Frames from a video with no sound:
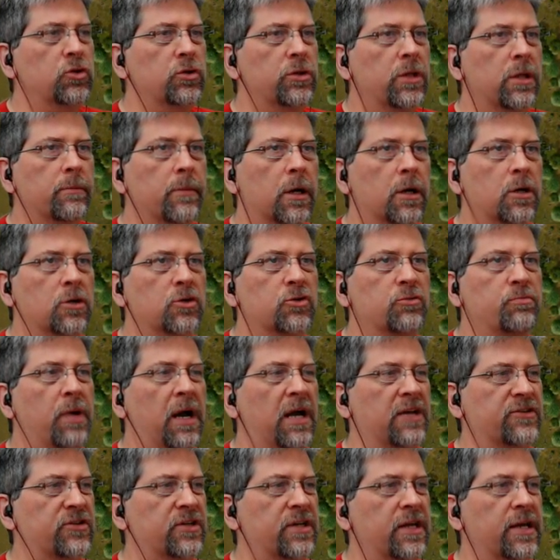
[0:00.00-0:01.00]
The Americans
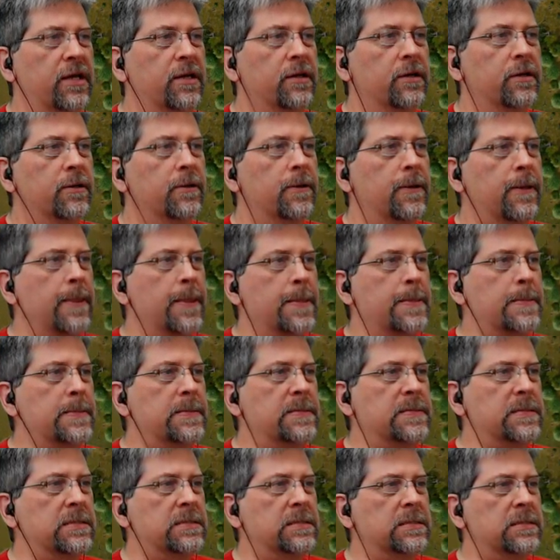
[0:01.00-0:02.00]
pass an end.
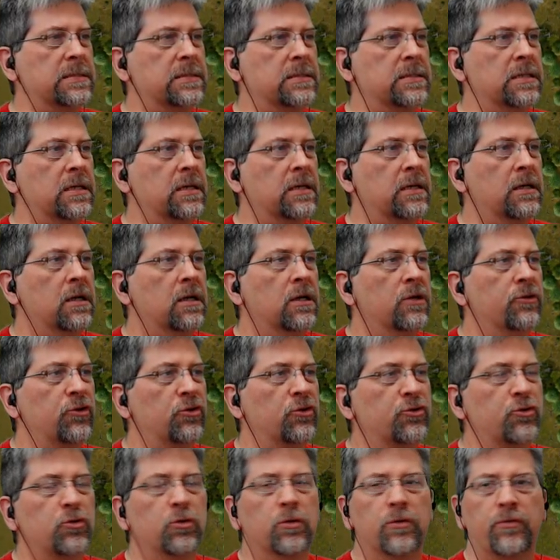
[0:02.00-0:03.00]
Turn
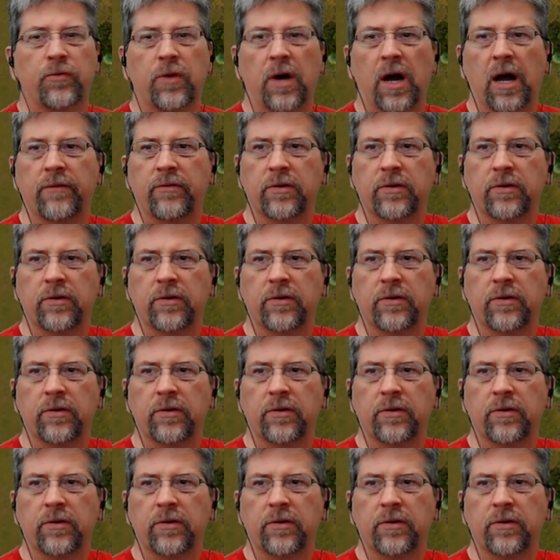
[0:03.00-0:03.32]
2 of 5.